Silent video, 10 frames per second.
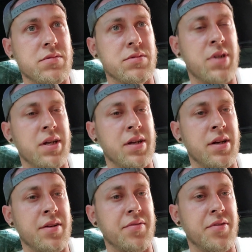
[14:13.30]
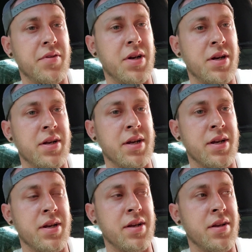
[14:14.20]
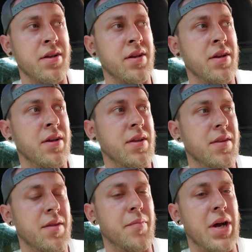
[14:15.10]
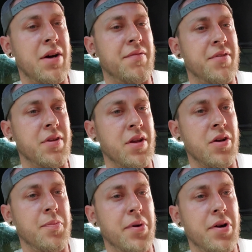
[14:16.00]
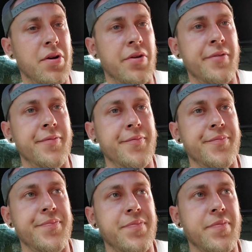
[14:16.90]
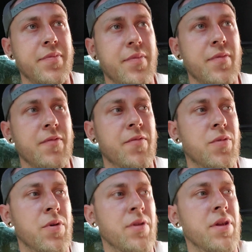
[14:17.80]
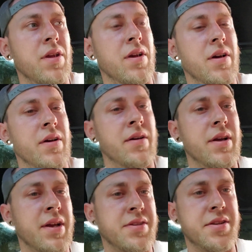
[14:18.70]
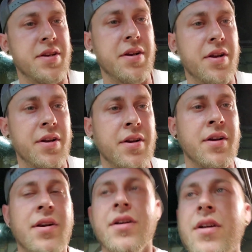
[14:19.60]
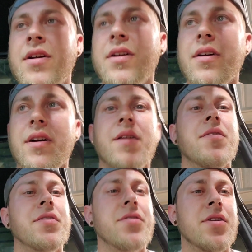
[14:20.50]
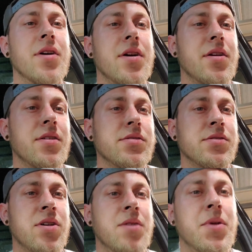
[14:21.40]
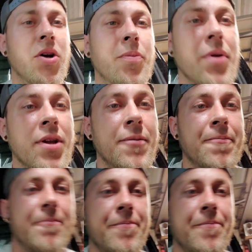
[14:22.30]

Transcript: take you guys for a ride. I got the mount for the GoPro for the exterior of the truck. So I'm hoping,